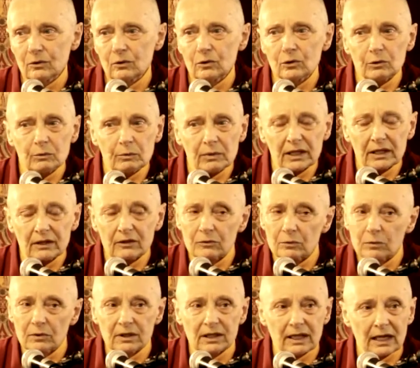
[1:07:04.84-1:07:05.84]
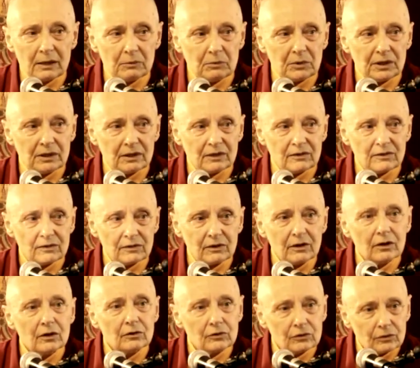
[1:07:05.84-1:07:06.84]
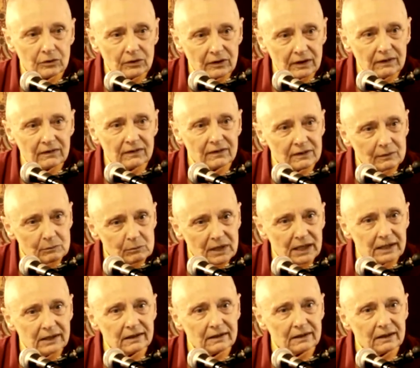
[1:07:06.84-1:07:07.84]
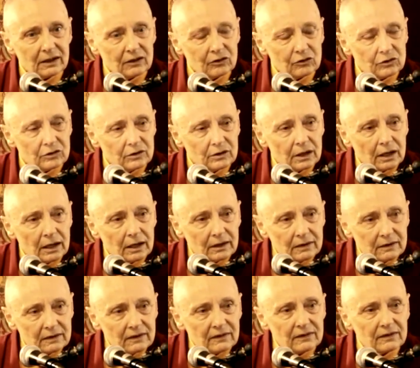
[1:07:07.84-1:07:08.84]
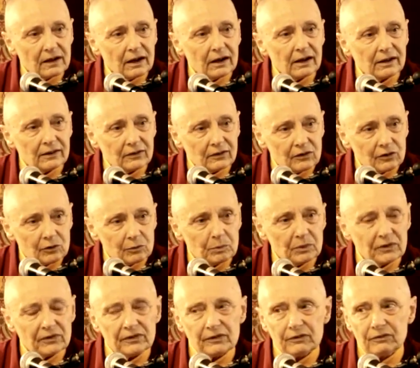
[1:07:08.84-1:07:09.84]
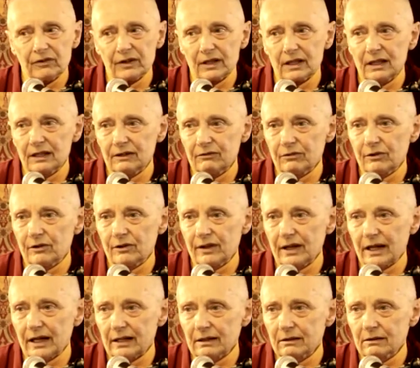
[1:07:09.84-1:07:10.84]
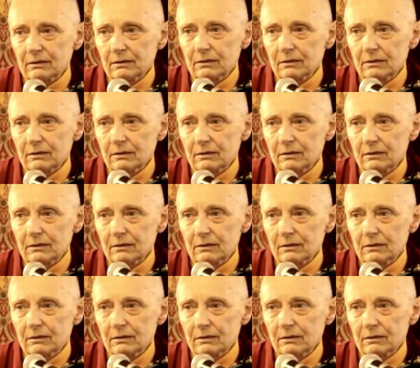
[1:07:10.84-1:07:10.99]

All beings want happiness. So this is a meditation designed specifically for that.